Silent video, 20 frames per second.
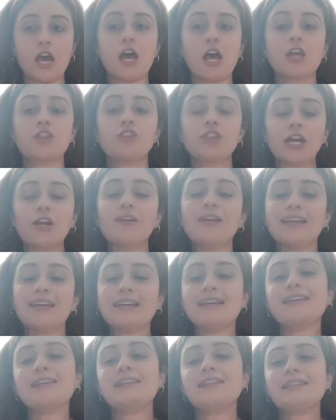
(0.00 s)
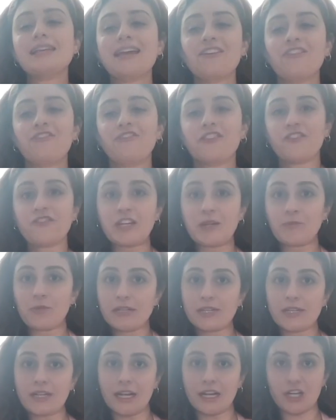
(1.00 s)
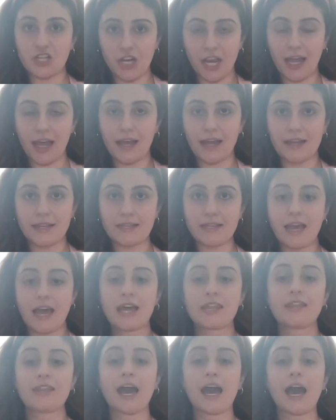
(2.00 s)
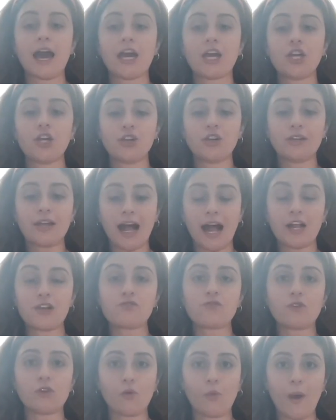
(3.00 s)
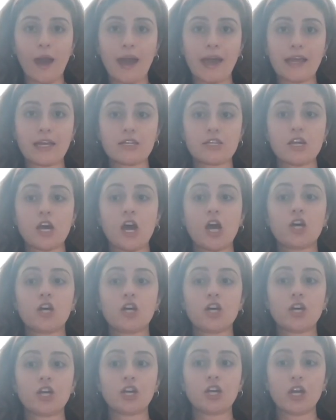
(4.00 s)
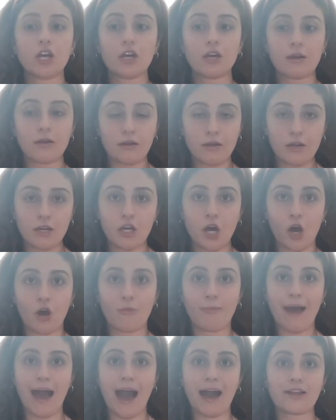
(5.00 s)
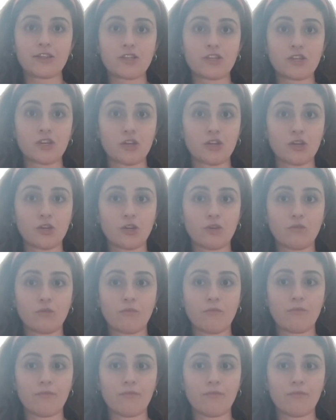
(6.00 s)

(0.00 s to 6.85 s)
there is a 50% chance that your natural waist could go back to